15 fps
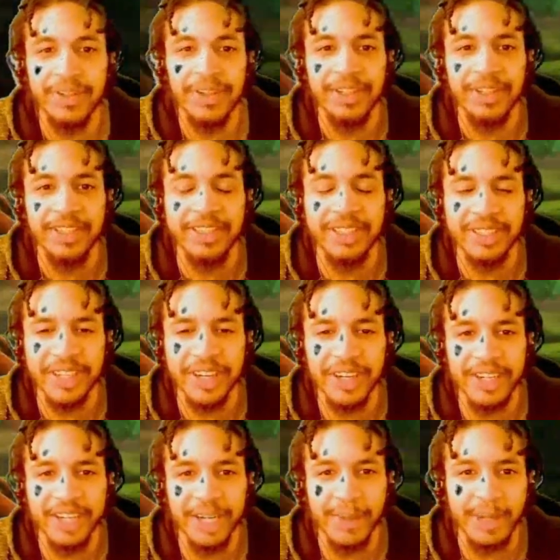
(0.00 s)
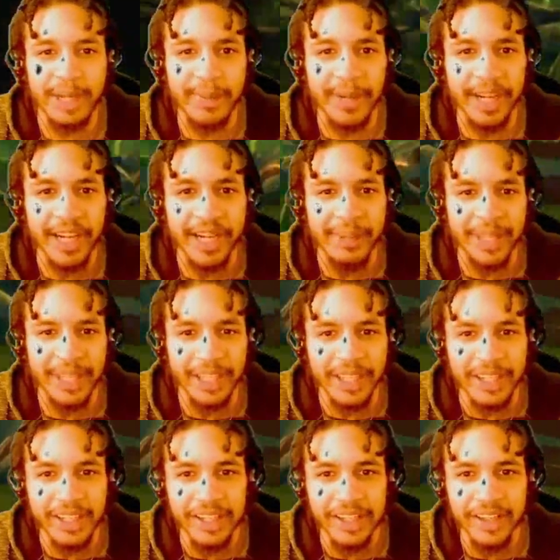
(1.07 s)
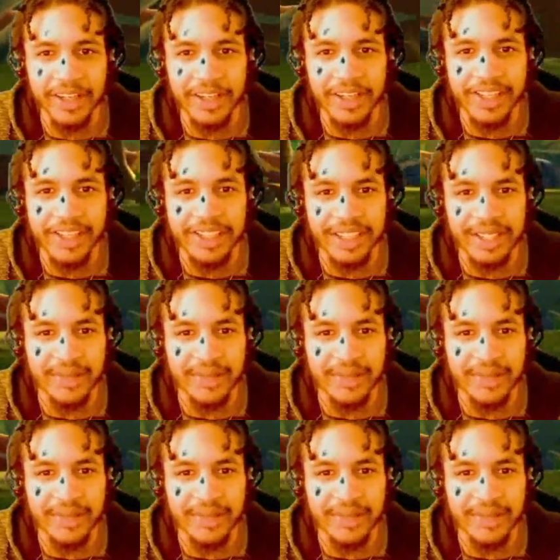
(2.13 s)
she started coming up behind me. Look at this though.